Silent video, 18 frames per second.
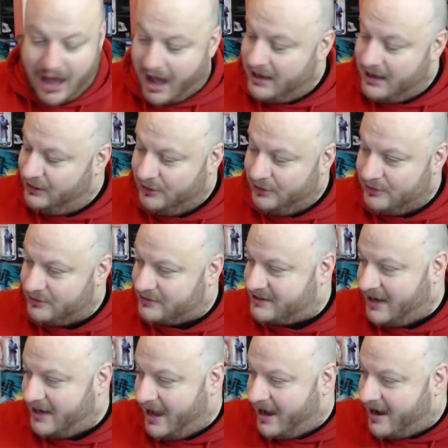
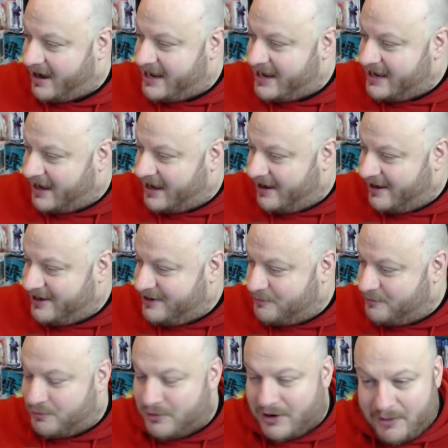look, I I
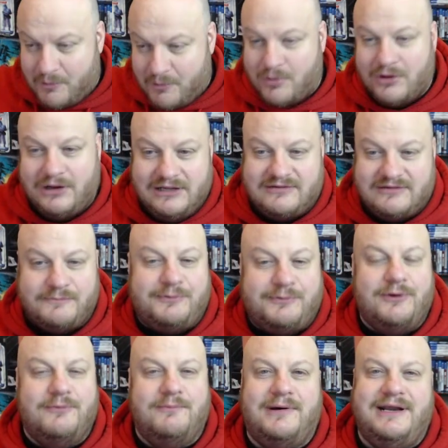am willing to
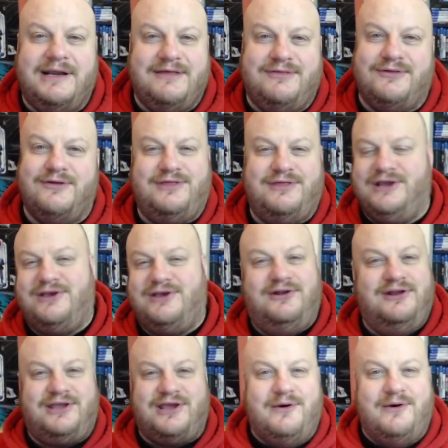put money that they're
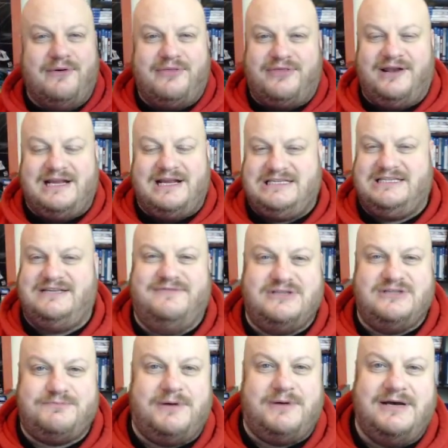going to go with The Last of
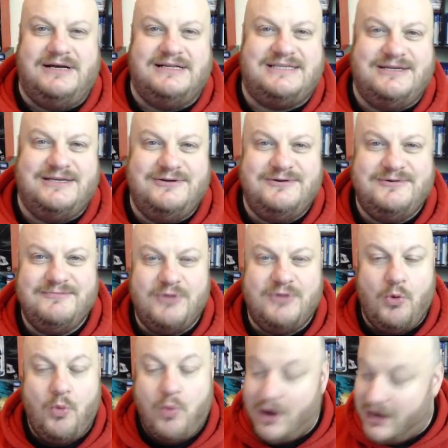Us Part Two.
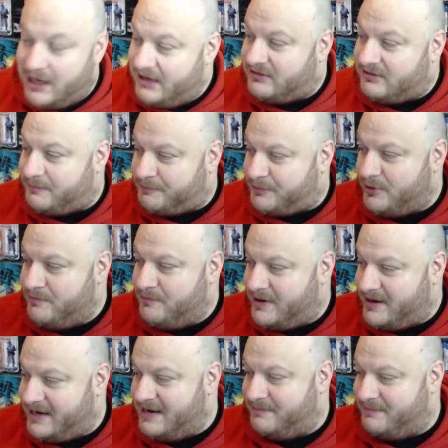Willing to put
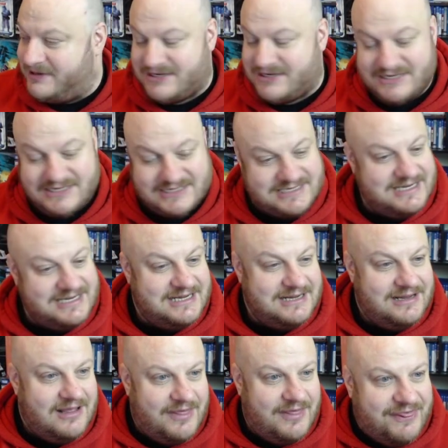money because
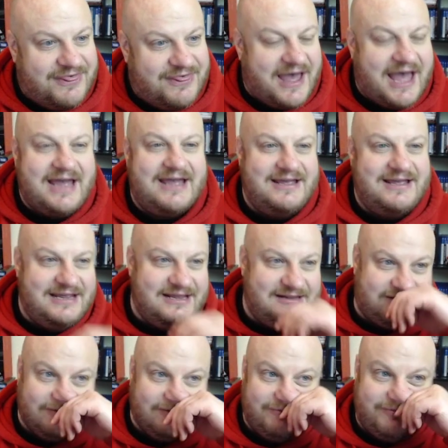that
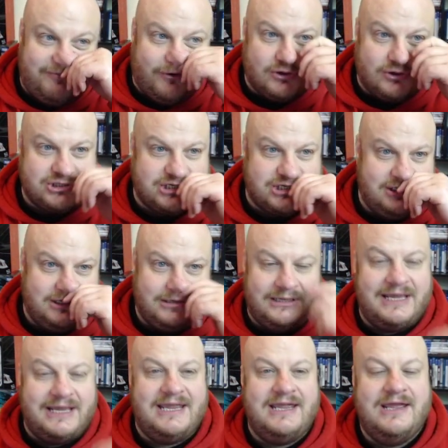is
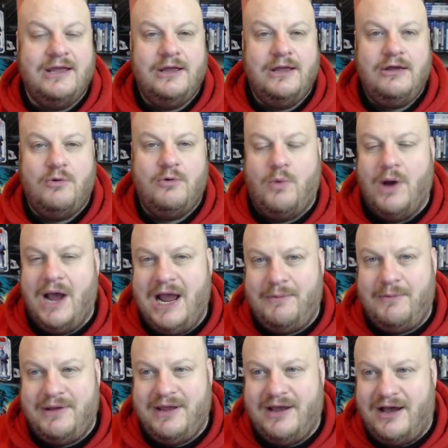unfortunately
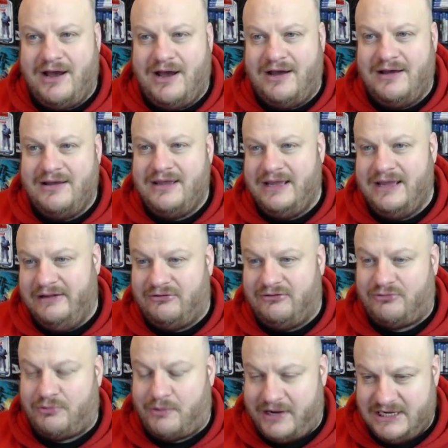where we are in
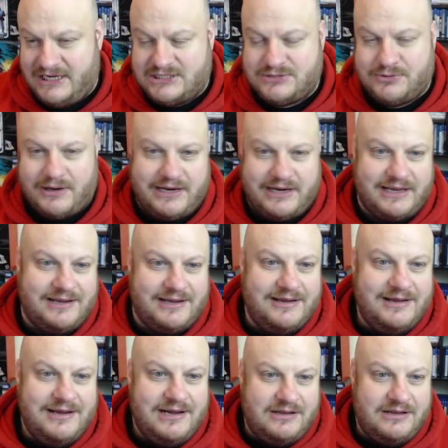2020.
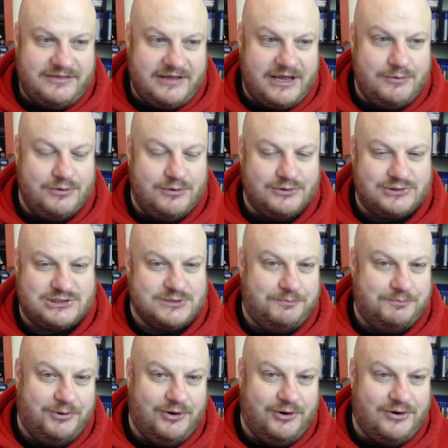They will
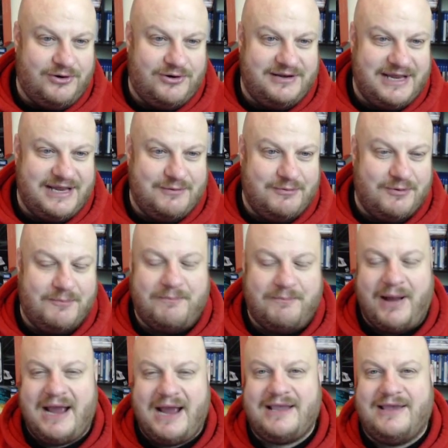support and they will
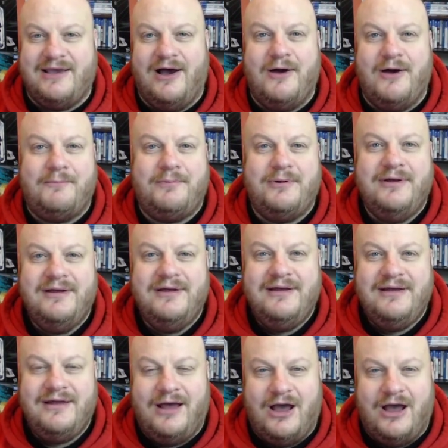back up
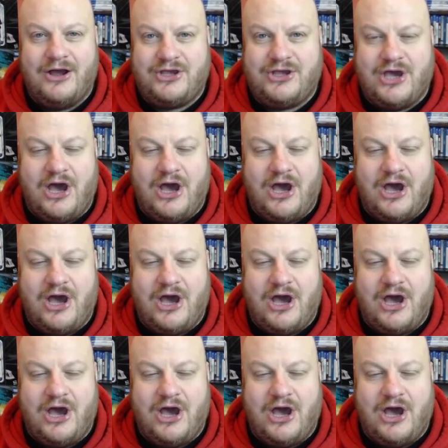uh,